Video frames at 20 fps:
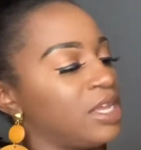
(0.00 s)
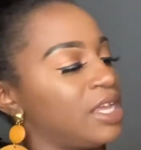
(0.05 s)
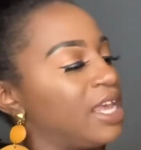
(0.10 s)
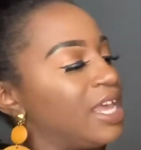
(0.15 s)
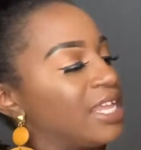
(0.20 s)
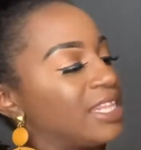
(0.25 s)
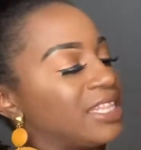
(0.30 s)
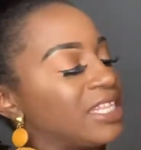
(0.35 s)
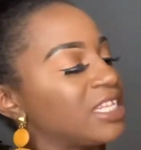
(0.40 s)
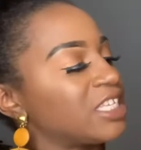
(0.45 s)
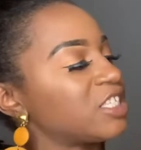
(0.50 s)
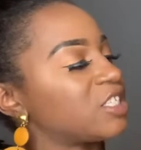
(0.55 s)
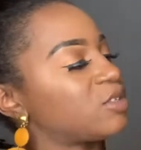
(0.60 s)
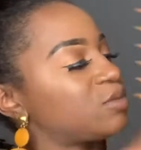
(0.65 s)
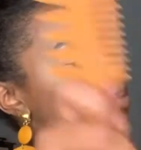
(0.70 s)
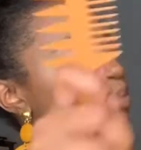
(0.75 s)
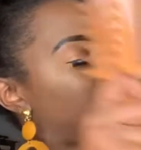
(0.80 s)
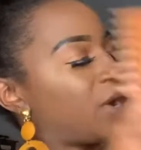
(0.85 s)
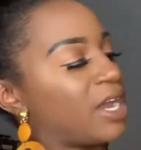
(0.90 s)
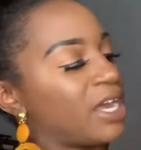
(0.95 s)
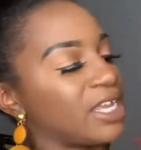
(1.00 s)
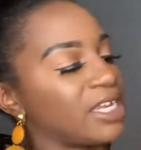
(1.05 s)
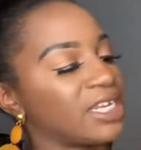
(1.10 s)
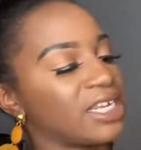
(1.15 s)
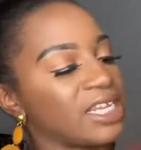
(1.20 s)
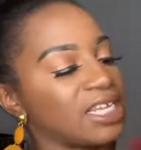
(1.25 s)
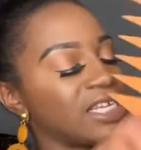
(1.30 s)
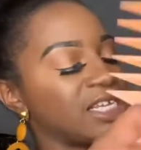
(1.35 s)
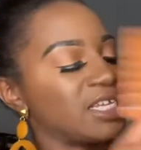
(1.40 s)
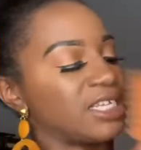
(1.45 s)
And this bun
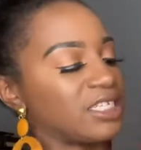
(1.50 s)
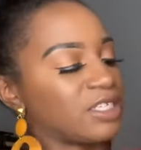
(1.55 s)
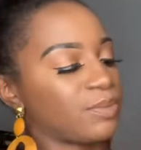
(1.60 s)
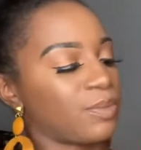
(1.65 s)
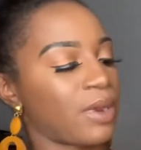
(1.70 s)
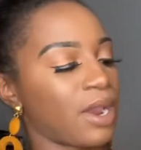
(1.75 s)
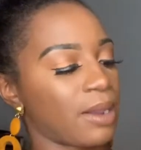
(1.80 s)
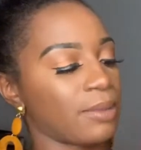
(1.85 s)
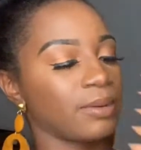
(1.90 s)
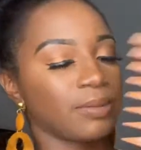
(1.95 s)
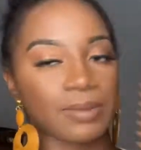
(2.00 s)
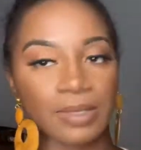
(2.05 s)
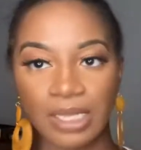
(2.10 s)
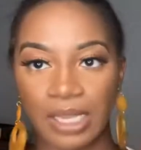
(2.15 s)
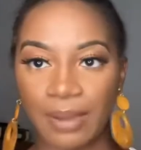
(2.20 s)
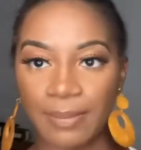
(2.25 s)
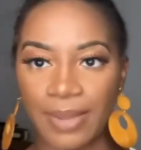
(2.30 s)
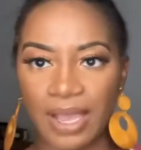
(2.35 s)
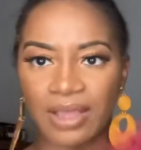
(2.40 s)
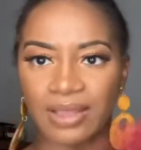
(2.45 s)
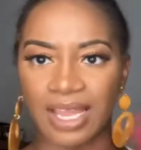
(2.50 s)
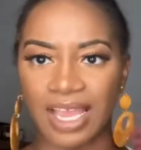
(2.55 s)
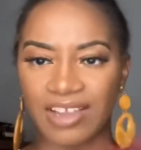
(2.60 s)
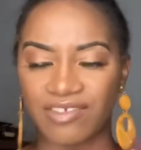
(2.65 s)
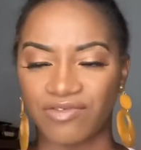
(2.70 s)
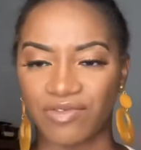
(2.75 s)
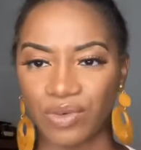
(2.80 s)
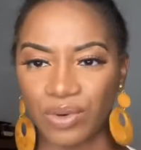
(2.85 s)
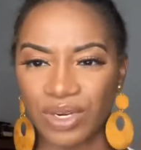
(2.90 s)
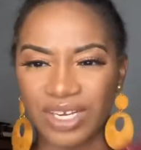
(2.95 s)
is probably about like
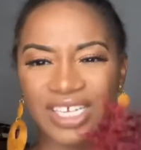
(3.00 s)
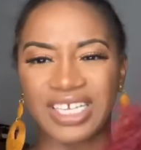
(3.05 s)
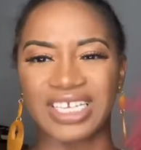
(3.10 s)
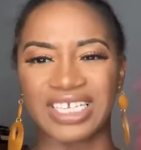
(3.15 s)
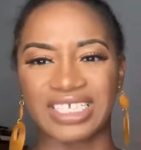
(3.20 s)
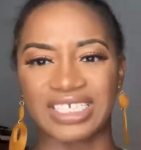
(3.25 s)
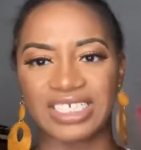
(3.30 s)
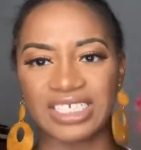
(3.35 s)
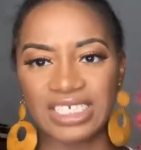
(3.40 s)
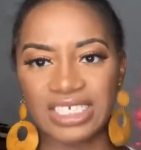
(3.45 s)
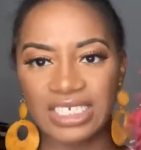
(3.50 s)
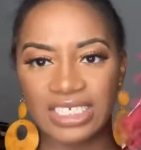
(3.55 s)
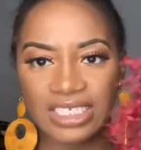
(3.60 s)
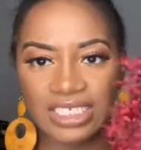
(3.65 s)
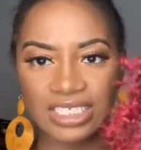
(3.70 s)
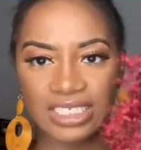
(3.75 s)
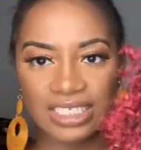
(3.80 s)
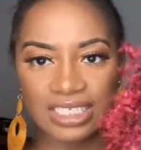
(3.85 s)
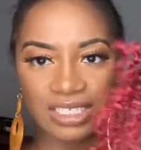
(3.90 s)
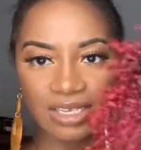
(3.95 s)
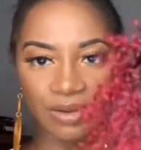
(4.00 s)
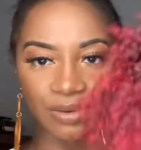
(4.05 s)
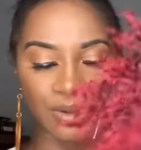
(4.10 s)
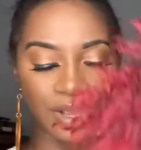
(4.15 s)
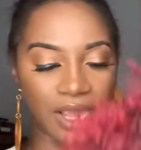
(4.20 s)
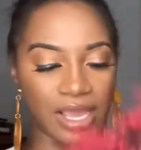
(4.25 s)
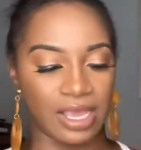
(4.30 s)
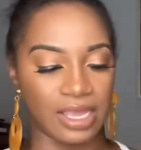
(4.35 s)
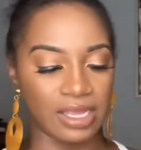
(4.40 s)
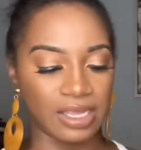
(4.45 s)
four inches,
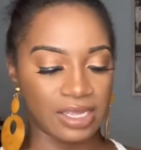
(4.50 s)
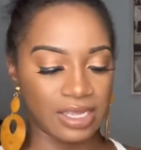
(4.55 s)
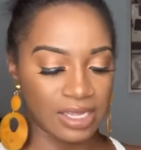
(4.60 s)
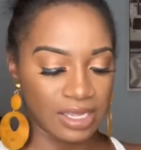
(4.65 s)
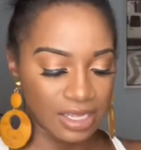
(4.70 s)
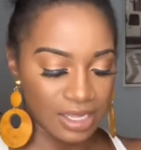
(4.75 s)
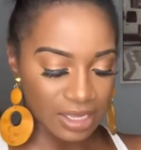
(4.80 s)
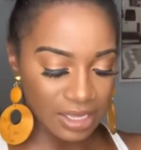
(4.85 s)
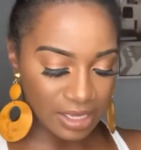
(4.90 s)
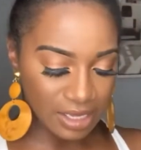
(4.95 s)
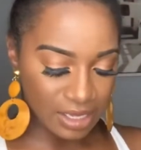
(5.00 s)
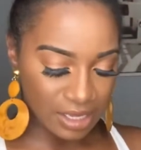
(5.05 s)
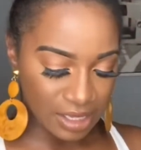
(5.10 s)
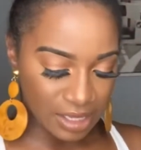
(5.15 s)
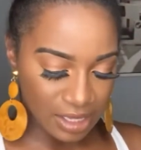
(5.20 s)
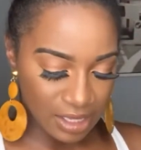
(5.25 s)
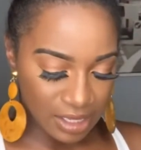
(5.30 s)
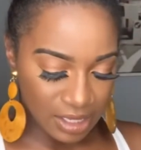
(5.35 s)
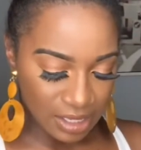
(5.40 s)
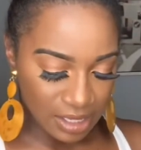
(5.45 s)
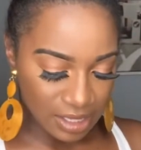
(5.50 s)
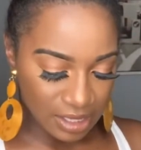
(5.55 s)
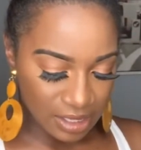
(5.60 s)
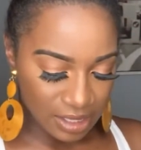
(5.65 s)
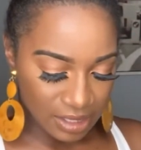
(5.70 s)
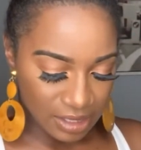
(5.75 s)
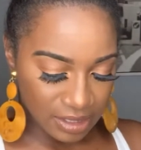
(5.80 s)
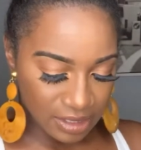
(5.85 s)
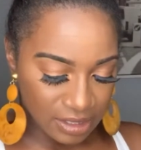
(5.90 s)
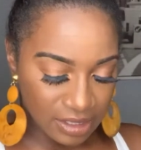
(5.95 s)
okay?
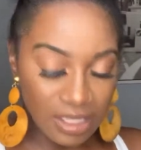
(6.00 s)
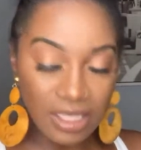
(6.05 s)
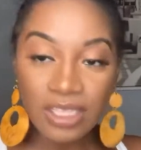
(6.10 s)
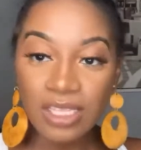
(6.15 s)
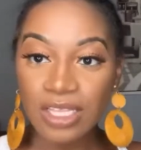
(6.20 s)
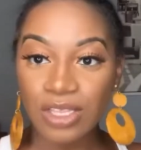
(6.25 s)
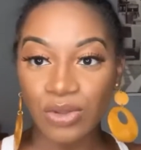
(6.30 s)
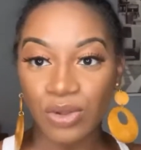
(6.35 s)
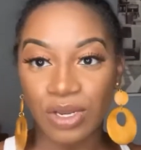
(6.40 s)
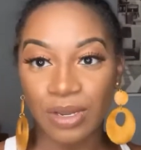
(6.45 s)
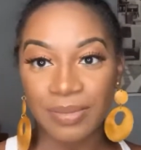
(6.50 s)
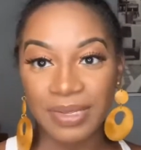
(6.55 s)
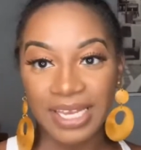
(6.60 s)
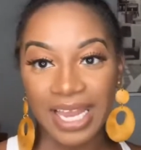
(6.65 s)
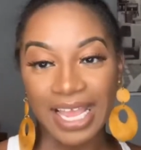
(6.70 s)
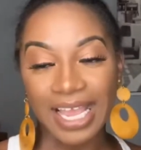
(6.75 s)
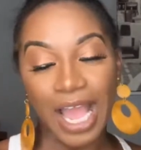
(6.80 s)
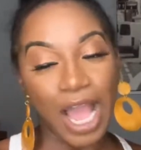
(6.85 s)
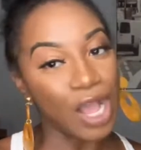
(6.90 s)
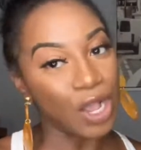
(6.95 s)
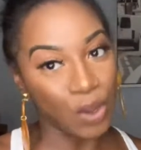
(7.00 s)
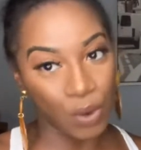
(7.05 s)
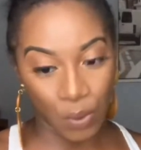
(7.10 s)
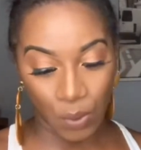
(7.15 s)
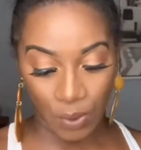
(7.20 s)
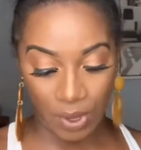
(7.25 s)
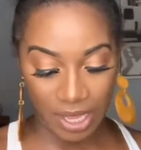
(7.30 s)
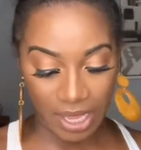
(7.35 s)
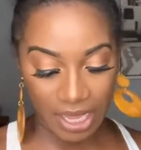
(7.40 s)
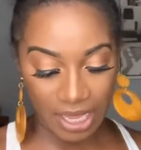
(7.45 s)
This is gonna be like a
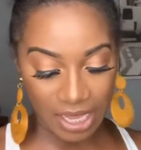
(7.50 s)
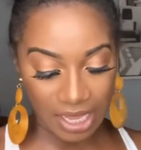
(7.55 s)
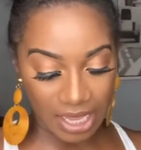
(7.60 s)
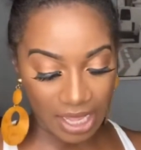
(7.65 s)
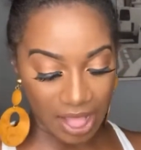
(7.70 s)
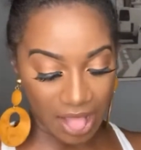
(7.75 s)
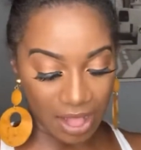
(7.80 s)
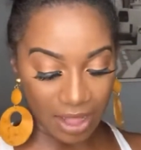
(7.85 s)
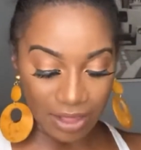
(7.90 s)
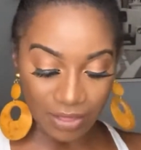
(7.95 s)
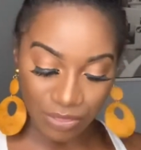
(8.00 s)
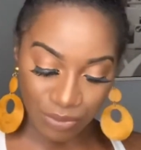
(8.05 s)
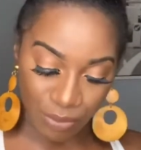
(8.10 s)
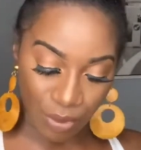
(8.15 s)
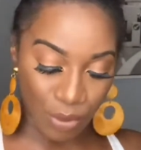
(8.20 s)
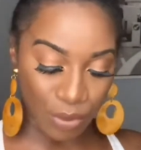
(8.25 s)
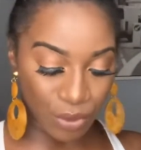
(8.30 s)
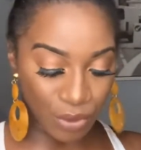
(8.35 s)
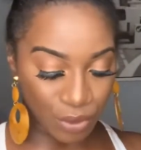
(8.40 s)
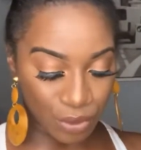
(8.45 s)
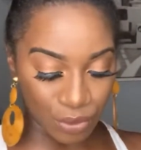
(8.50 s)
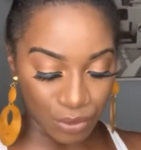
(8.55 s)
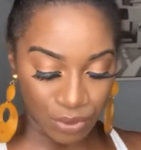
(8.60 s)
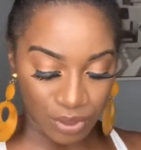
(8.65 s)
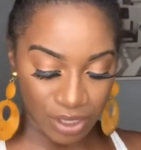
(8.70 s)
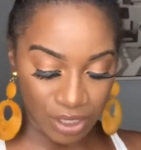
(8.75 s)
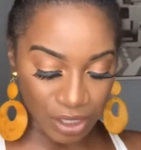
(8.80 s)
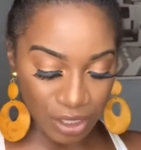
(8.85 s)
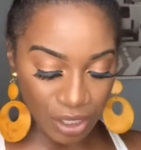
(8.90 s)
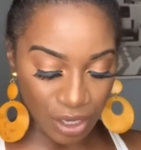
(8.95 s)
quick throw her on
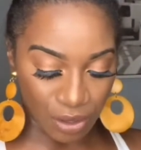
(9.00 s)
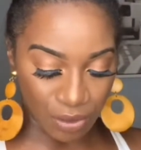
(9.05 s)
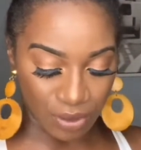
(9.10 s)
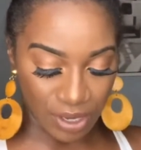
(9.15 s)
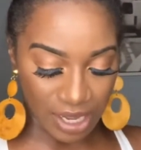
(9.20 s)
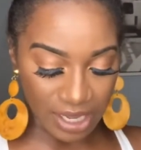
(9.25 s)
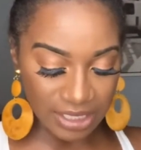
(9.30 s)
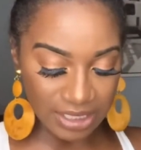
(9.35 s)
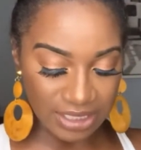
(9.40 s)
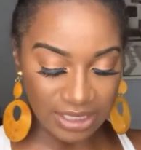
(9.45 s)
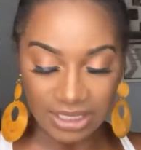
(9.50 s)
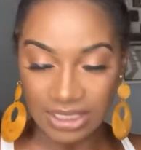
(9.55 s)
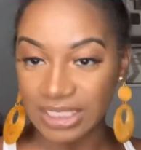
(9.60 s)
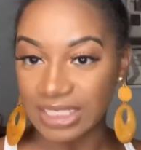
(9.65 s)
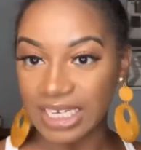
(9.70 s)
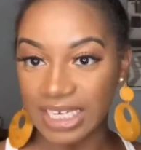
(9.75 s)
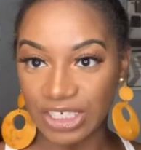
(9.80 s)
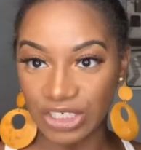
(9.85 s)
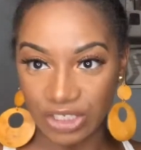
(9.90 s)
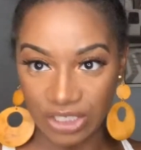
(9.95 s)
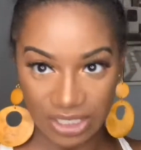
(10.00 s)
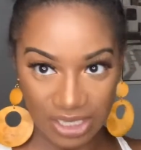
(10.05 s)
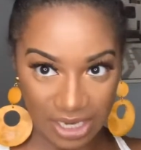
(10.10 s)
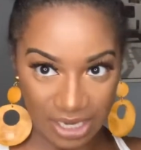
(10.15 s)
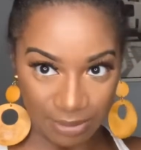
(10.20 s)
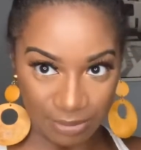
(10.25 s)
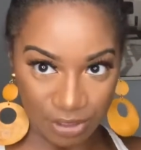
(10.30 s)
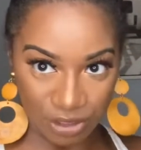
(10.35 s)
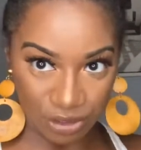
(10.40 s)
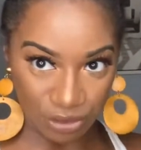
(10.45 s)
and go kind of situation that
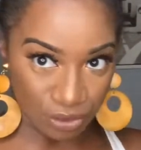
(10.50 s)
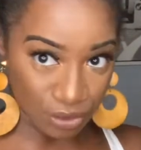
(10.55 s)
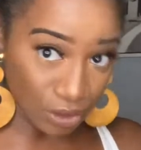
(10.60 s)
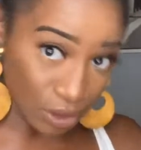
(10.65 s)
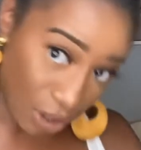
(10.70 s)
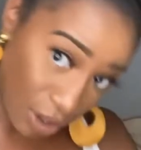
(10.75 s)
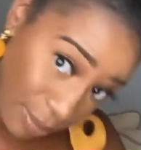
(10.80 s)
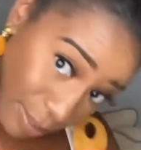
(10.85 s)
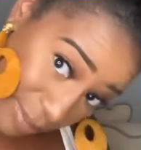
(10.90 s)
I'm gonna show y'all.